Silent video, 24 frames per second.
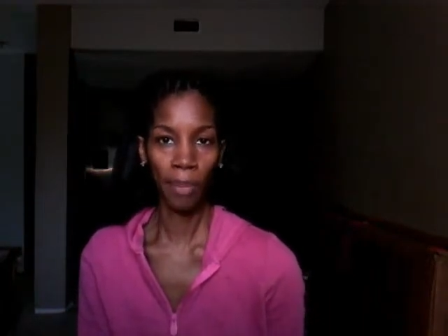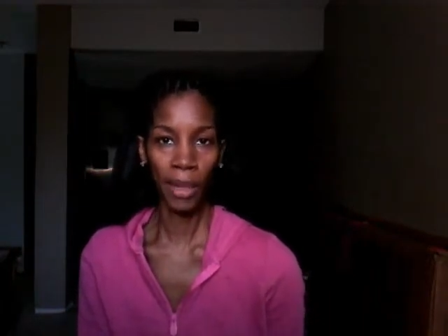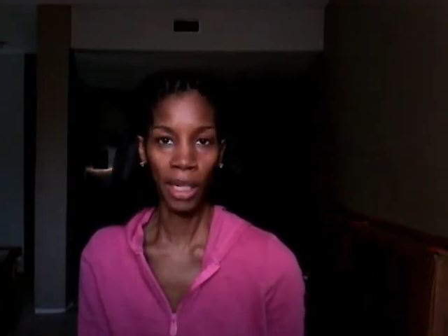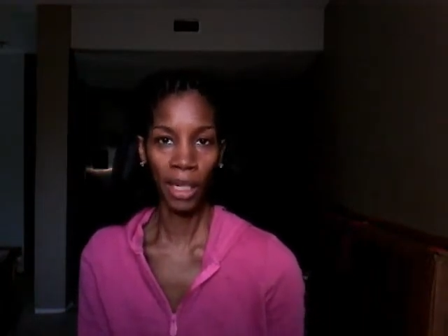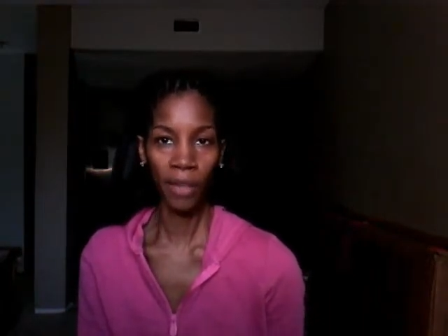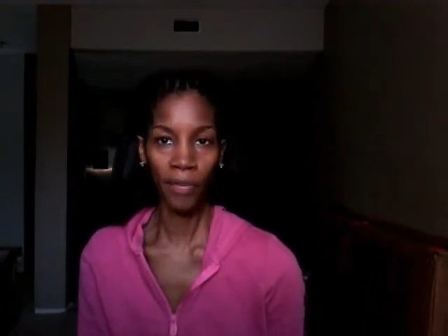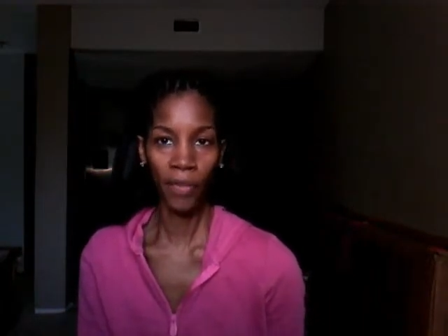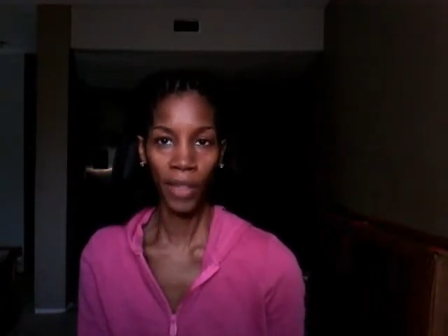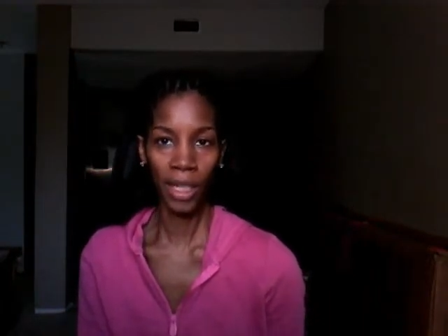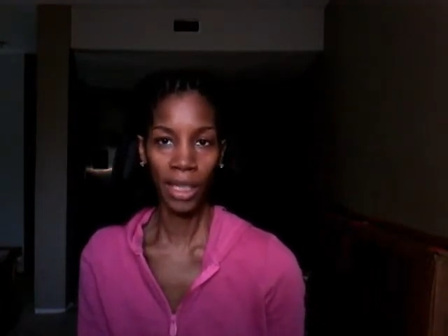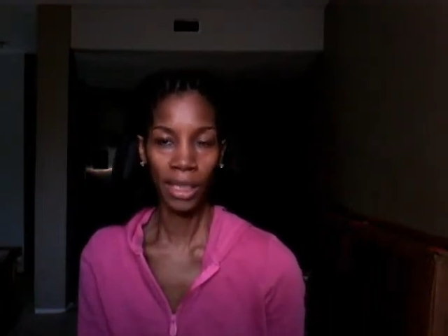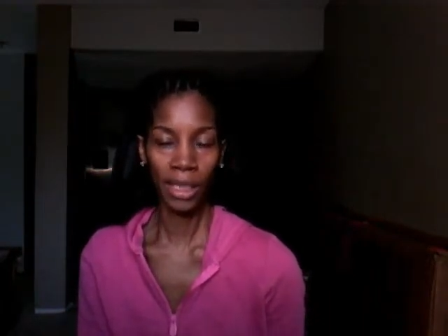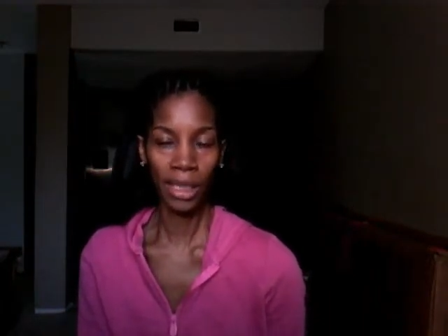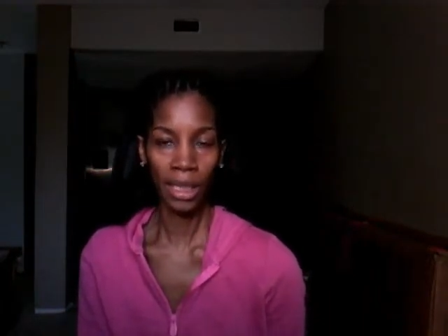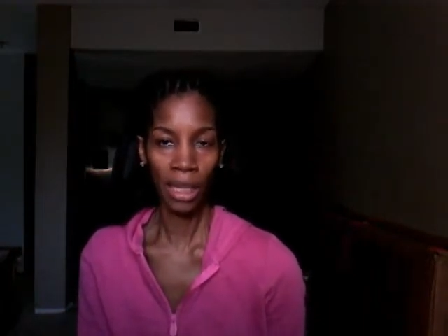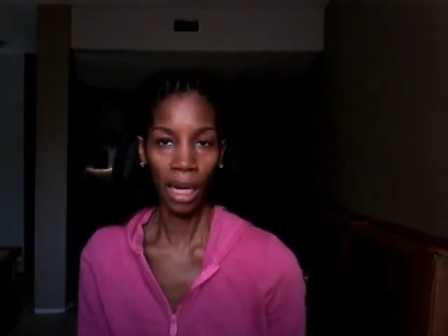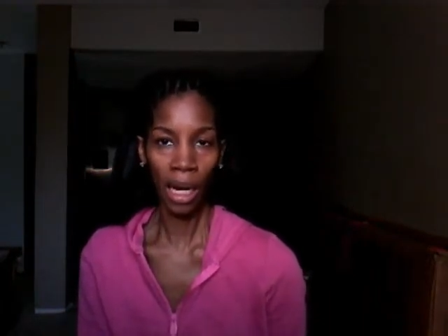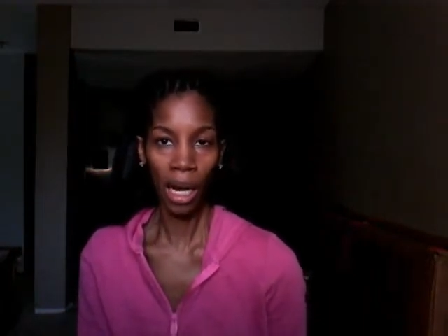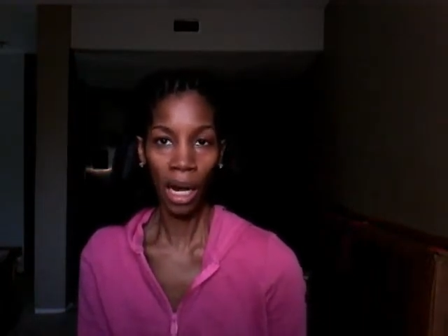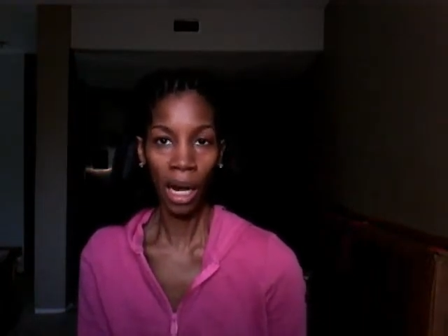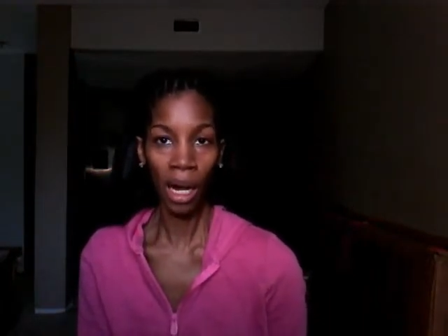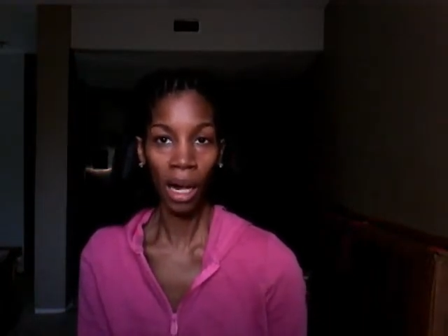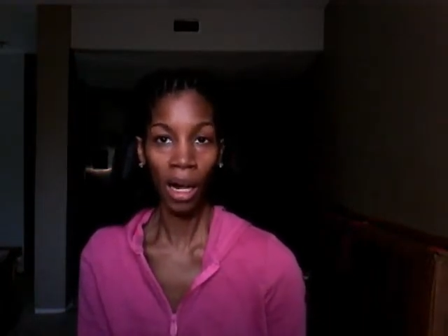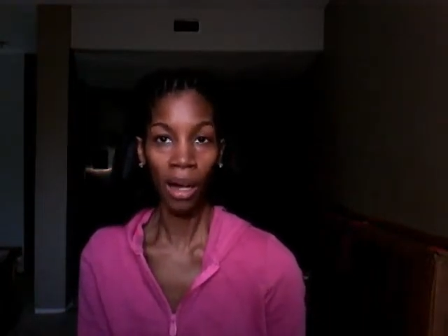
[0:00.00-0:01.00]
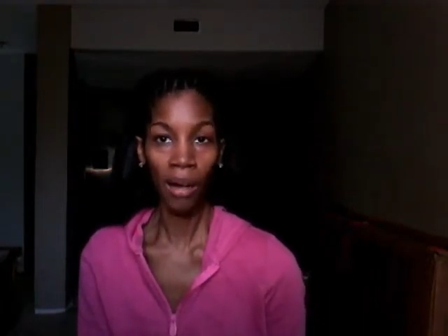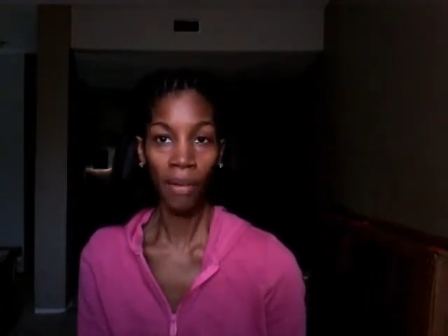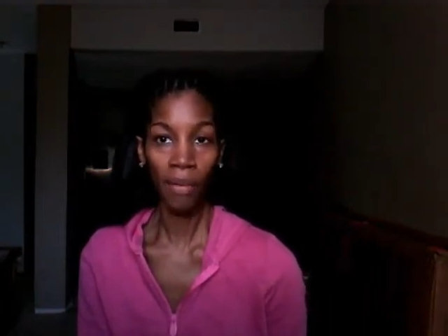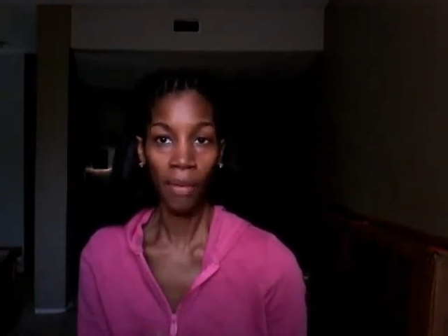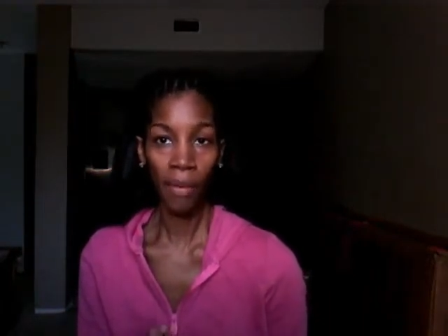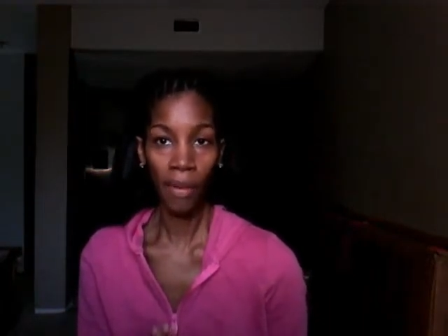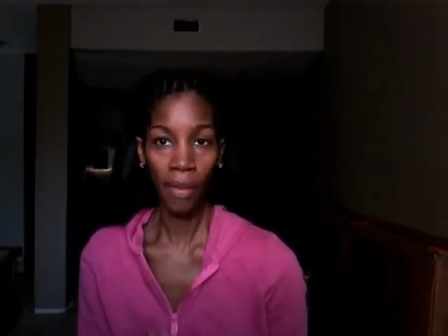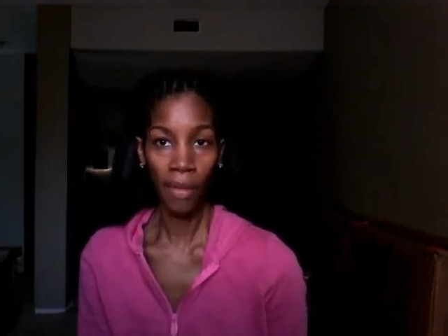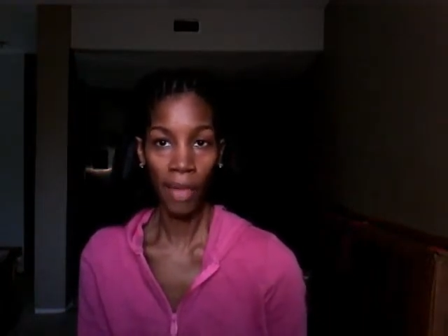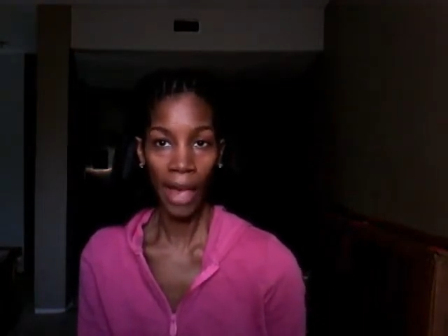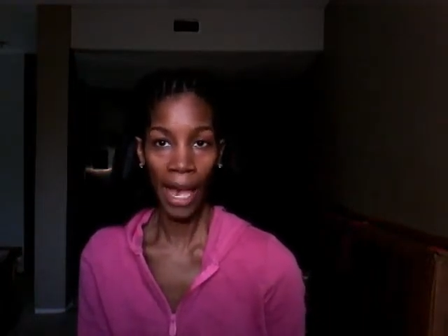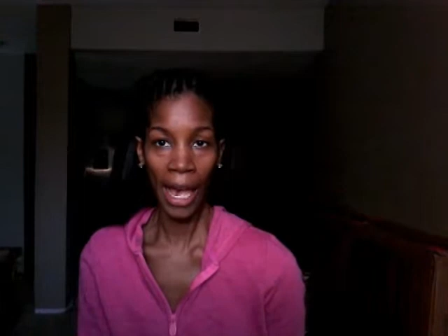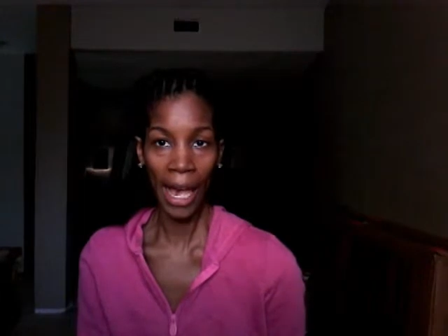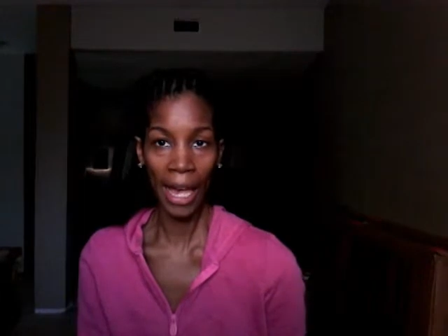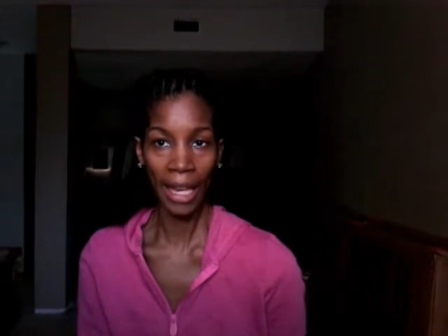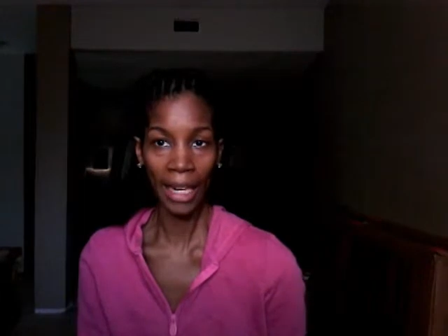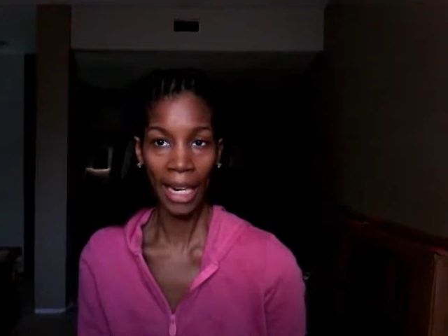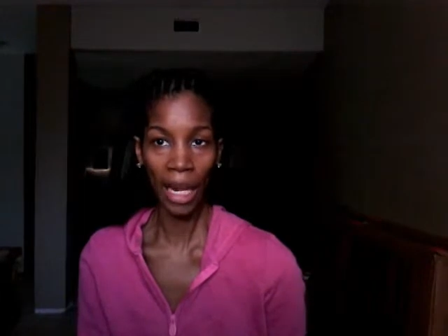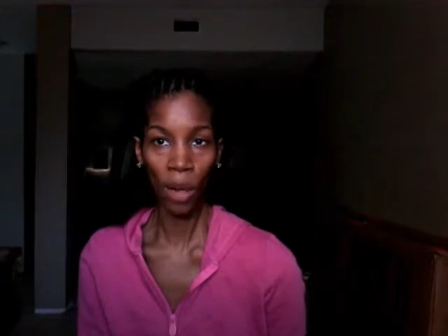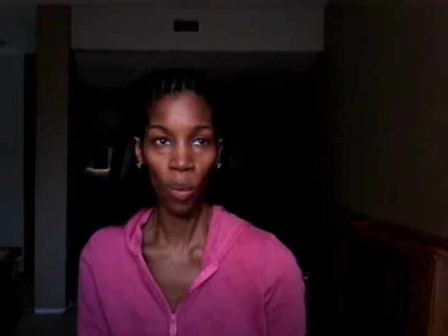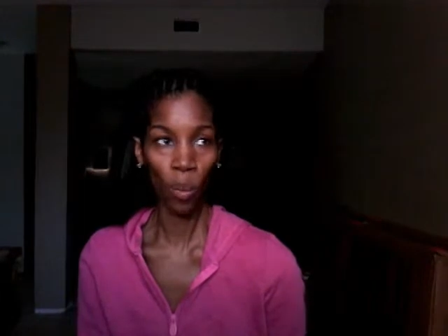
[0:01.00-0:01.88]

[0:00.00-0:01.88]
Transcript: benefits of that.